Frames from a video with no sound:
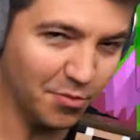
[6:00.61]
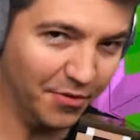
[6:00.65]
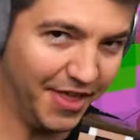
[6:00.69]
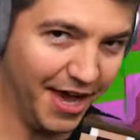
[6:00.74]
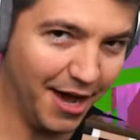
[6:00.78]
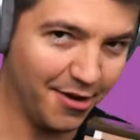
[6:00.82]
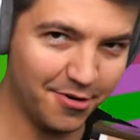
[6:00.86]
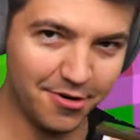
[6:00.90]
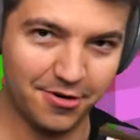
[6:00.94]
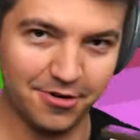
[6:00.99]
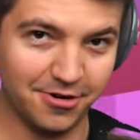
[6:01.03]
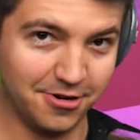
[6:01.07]

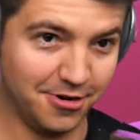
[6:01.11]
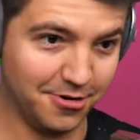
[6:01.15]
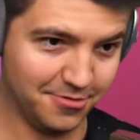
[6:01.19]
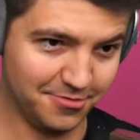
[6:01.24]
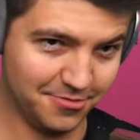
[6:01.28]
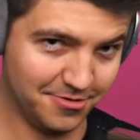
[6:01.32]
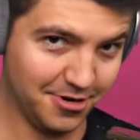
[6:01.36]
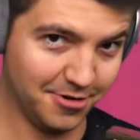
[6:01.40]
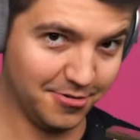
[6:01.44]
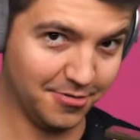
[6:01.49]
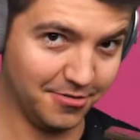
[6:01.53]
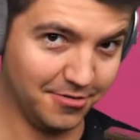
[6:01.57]
without her no
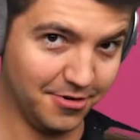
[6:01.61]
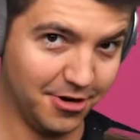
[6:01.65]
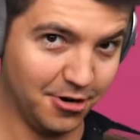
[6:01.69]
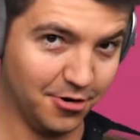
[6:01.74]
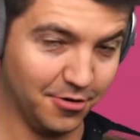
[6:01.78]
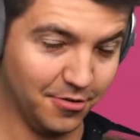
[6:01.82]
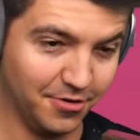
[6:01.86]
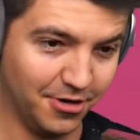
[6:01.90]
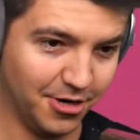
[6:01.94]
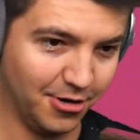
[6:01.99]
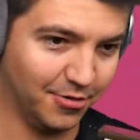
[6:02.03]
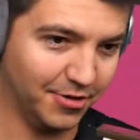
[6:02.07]
no
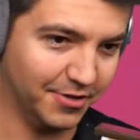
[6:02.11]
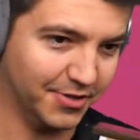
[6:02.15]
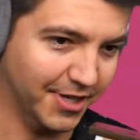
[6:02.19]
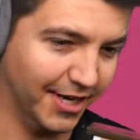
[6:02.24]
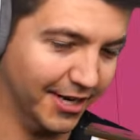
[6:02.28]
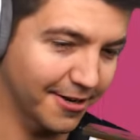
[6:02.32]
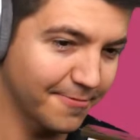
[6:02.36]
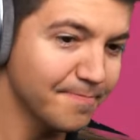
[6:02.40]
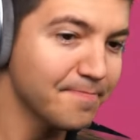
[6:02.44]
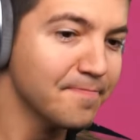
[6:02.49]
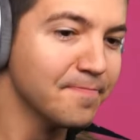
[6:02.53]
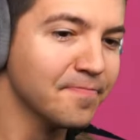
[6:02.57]
no
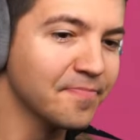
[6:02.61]
noticing